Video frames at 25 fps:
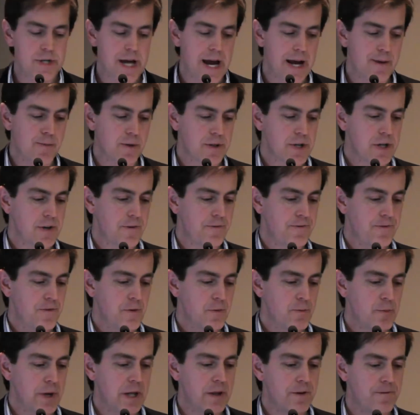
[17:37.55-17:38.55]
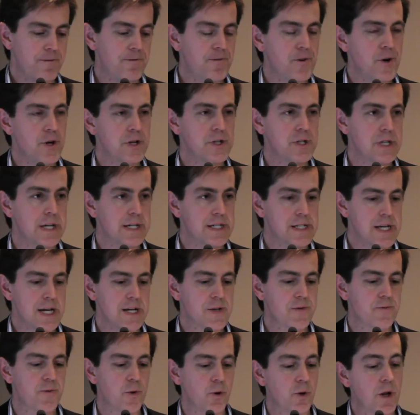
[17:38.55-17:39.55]
was able to be the first
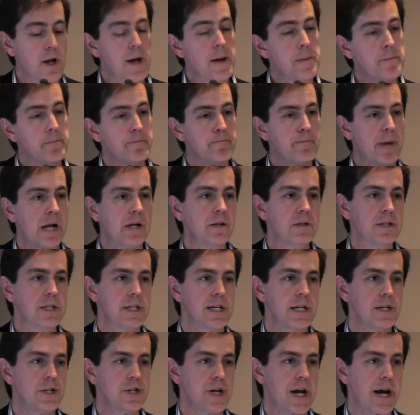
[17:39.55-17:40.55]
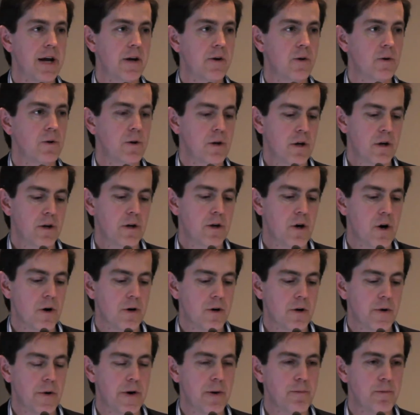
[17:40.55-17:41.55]
successful multi-channel
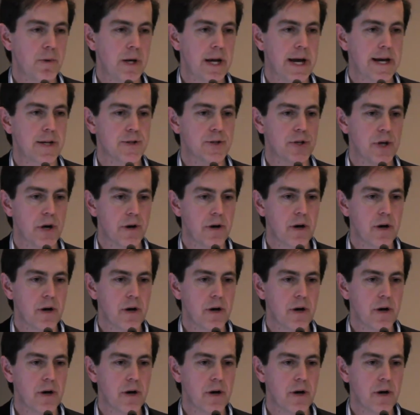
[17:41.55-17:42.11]
cochlear implant.